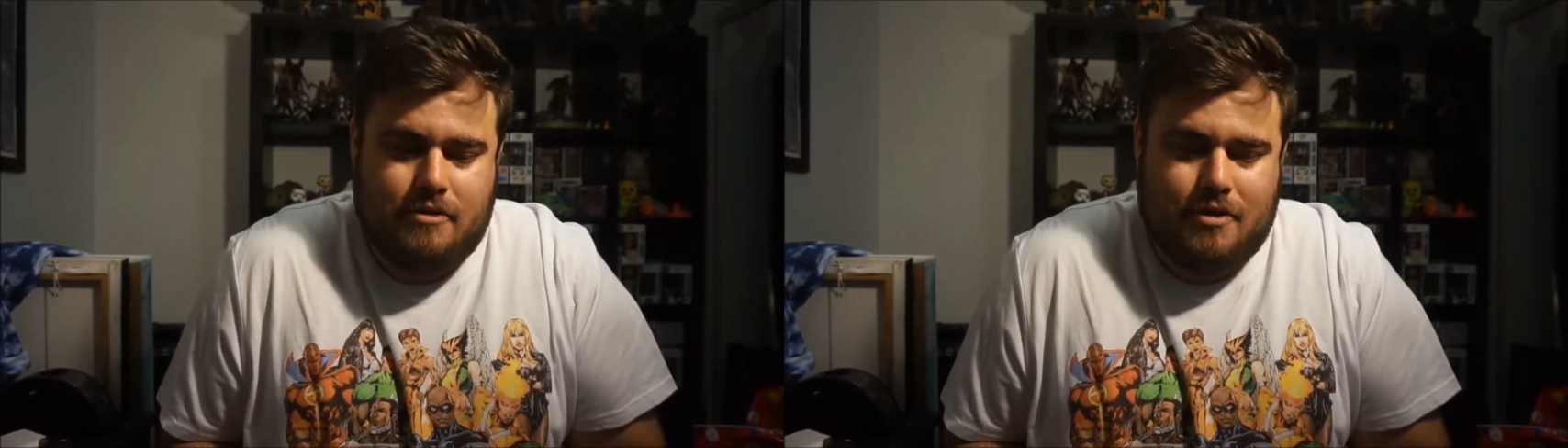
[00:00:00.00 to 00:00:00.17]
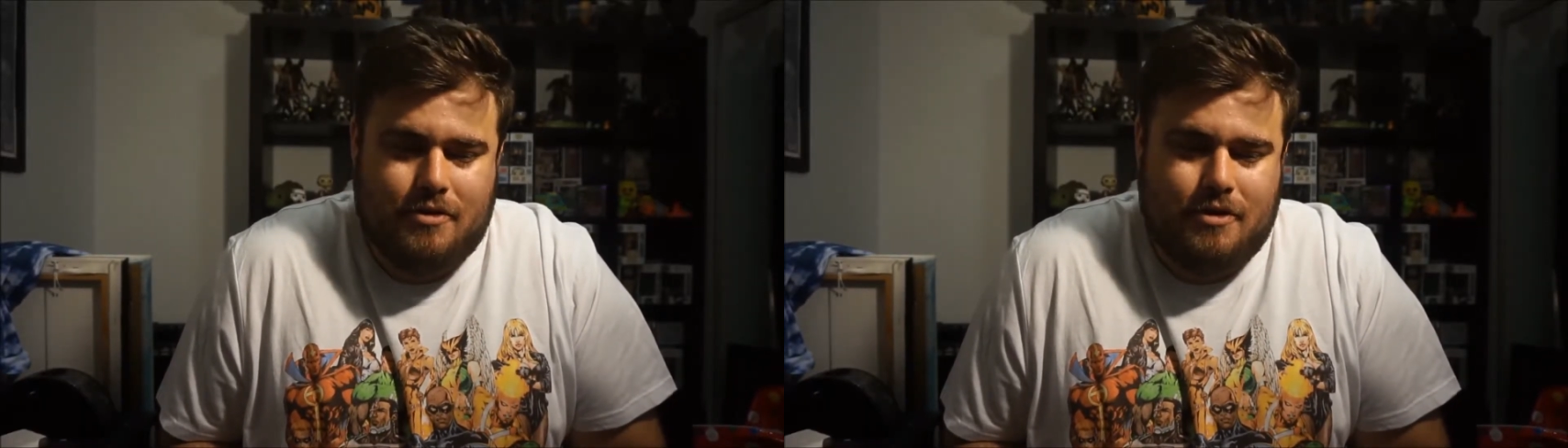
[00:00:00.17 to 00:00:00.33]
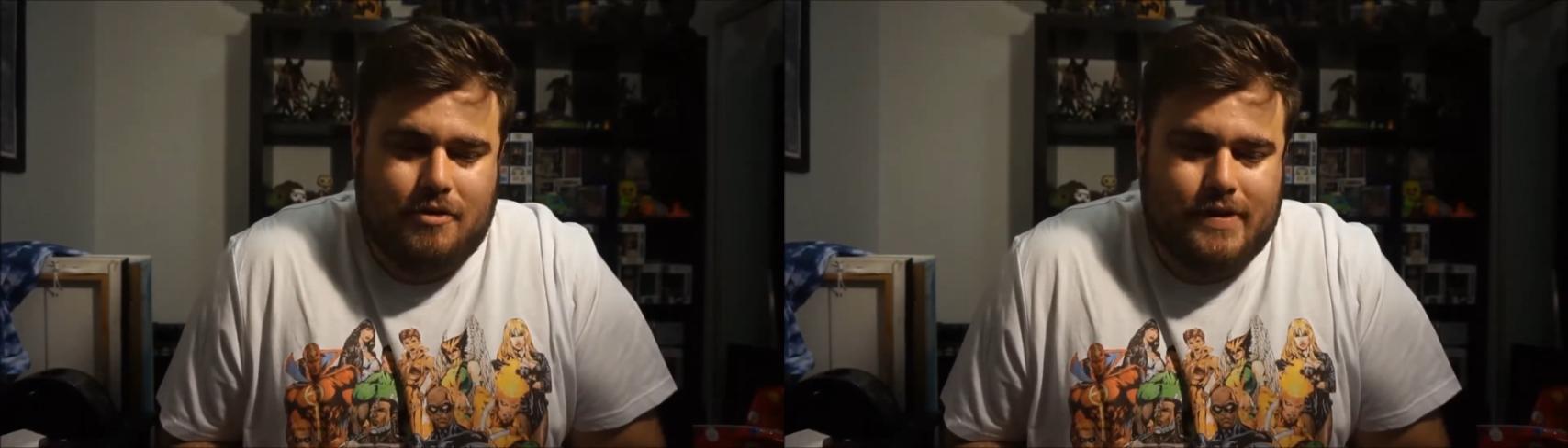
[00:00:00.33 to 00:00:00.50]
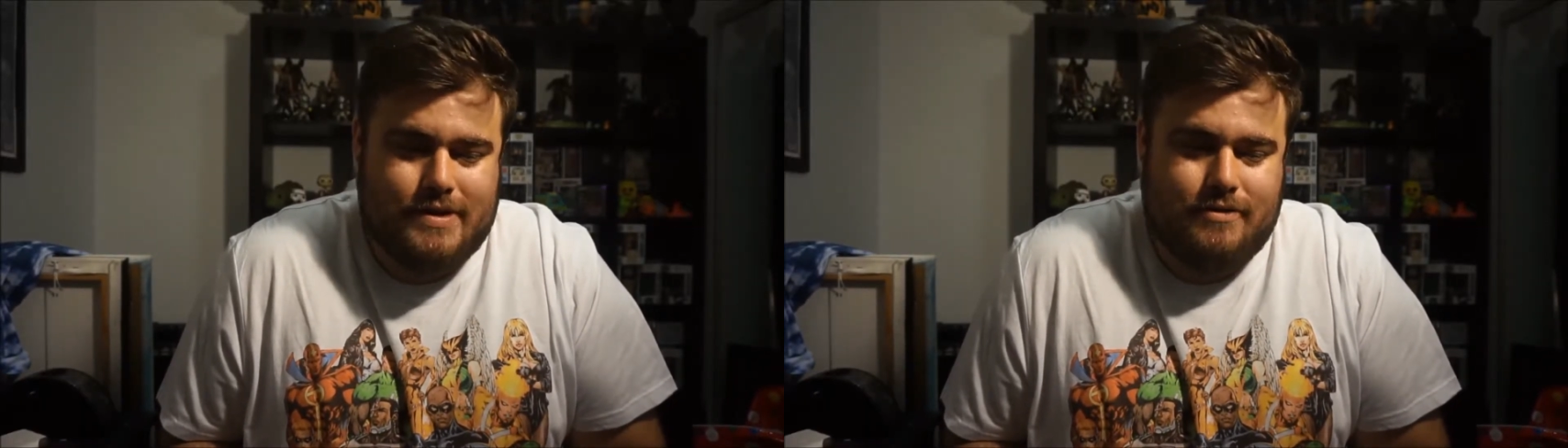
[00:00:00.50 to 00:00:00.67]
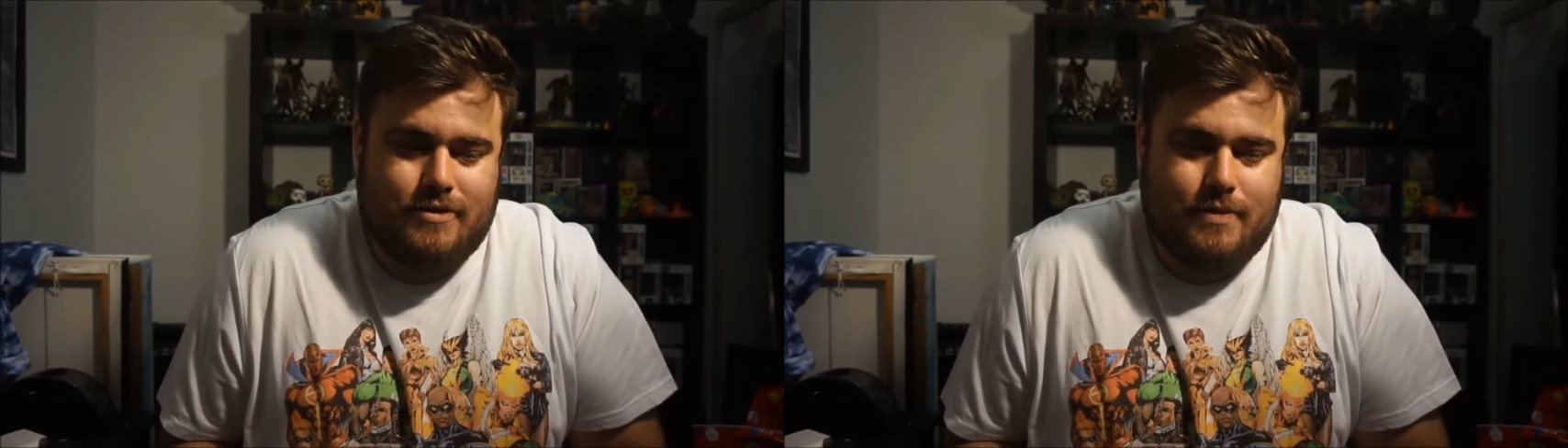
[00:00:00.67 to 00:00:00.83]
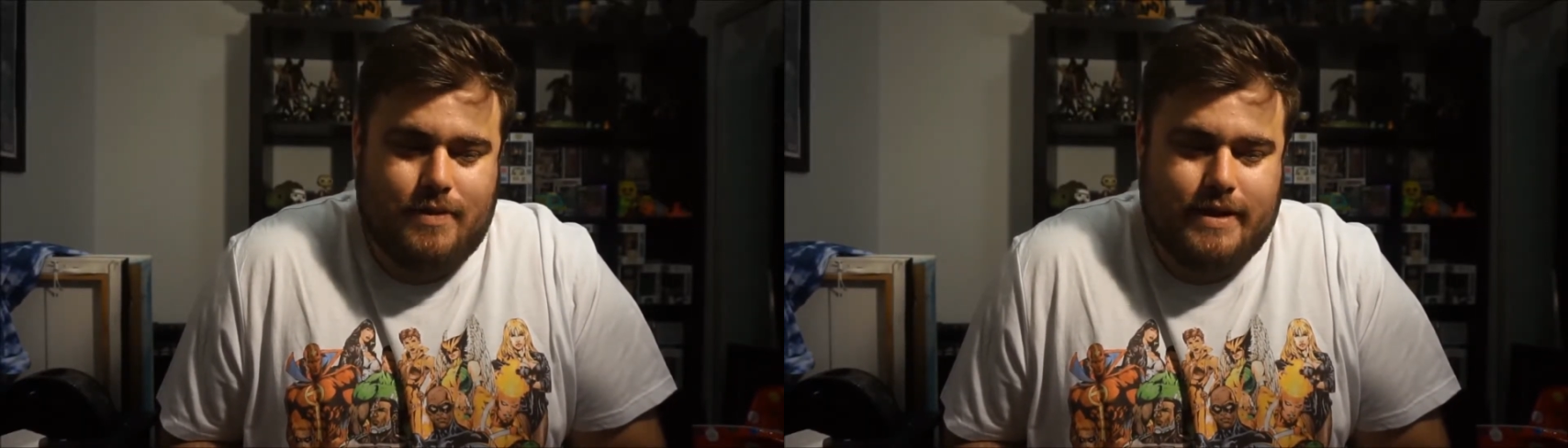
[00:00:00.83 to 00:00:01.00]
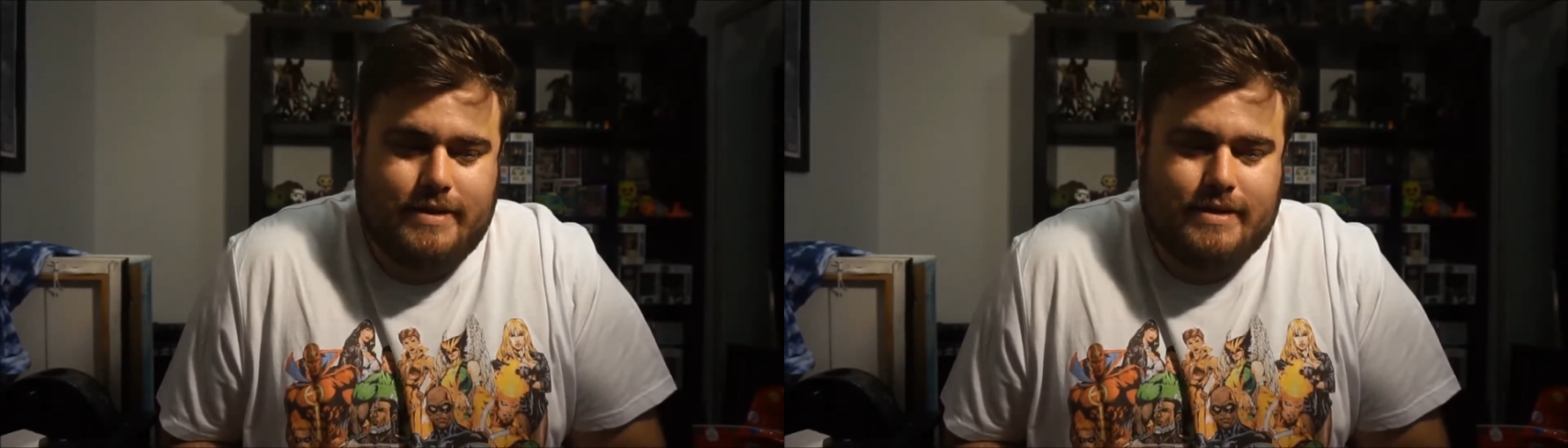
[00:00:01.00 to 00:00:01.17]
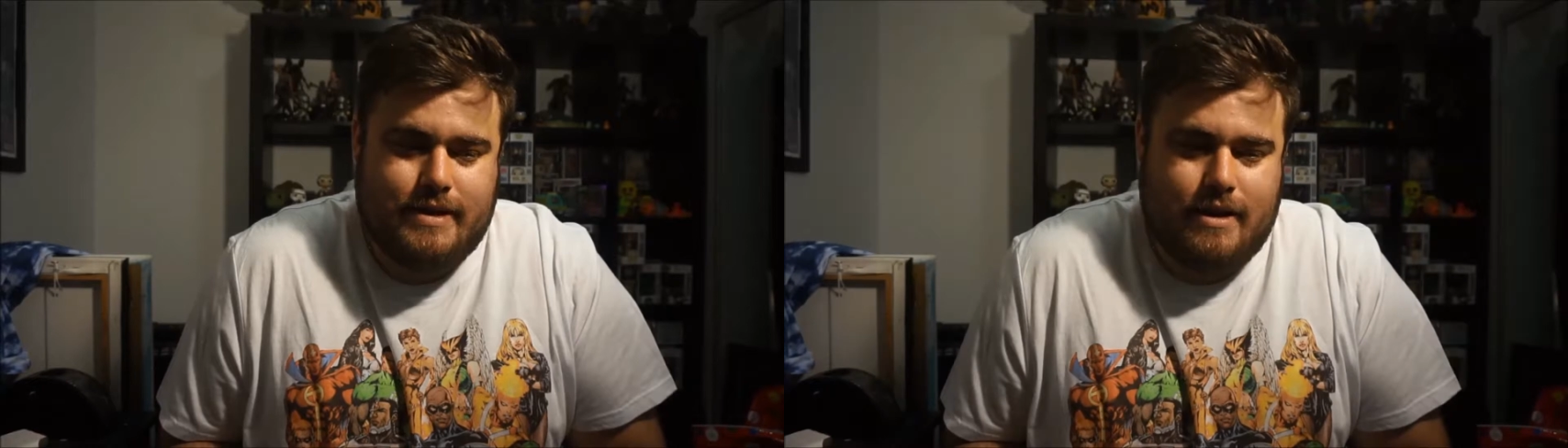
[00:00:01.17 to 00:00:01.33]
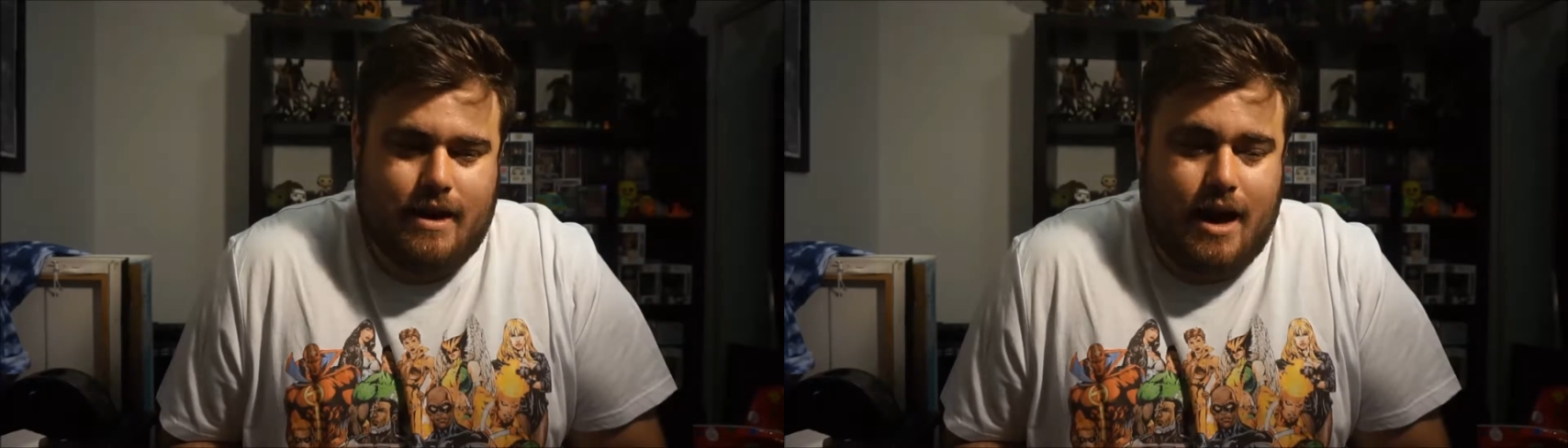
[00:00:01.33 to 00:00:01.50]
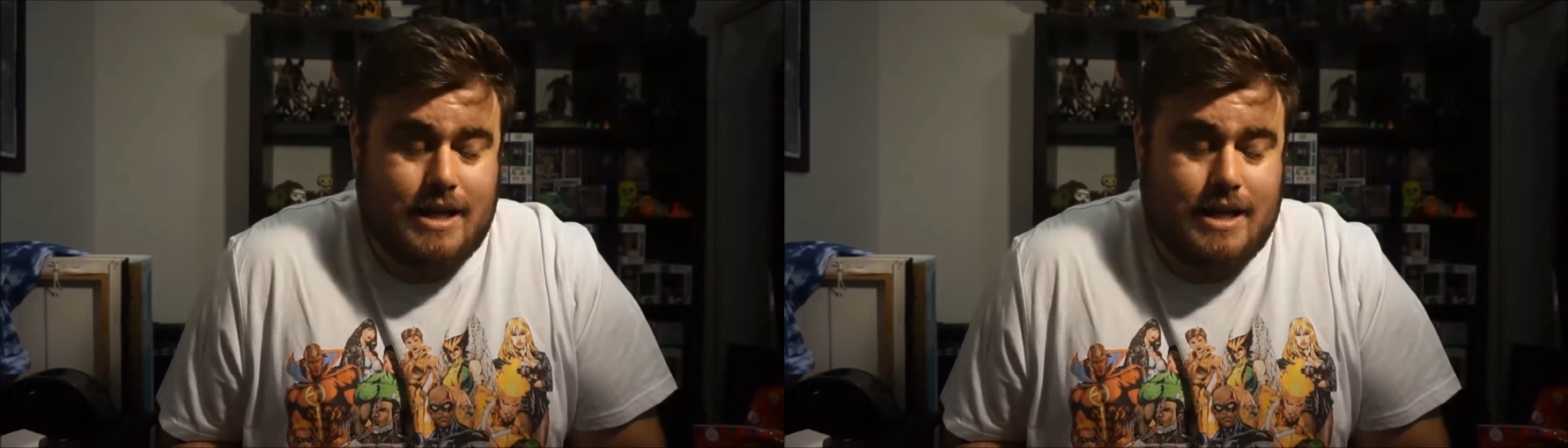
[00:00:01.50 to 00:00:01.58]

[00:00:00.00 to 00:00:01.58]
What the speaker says: arisen from this.